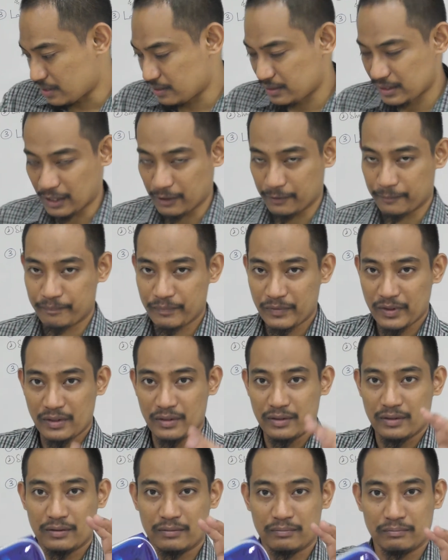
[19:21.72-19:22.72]
Now,
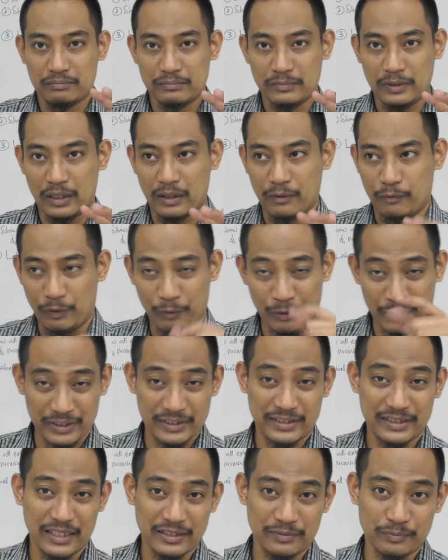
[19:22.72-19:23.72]
we will
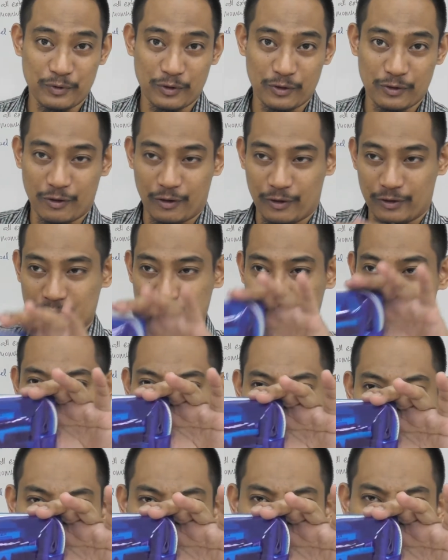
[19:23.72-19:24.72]
discuss more on
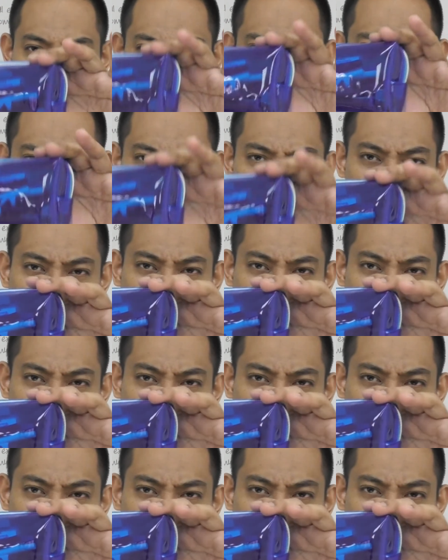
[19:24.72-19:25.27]
then,